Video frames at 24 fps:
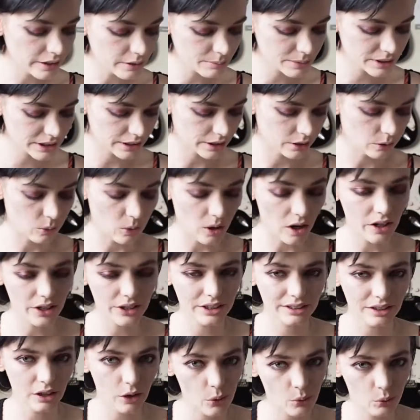lipstick
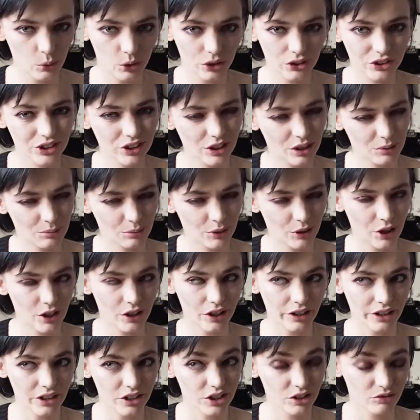wise, I was going to put a
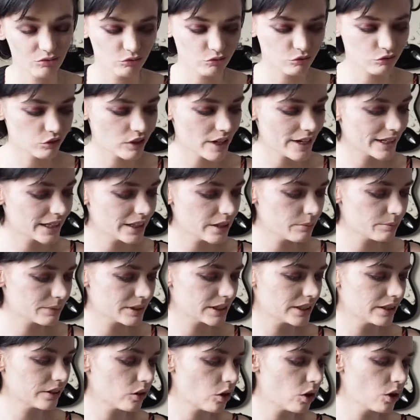nice red
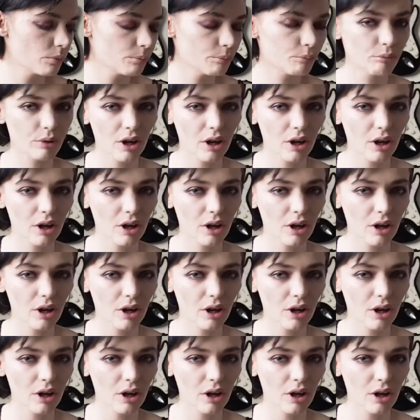lipstick on,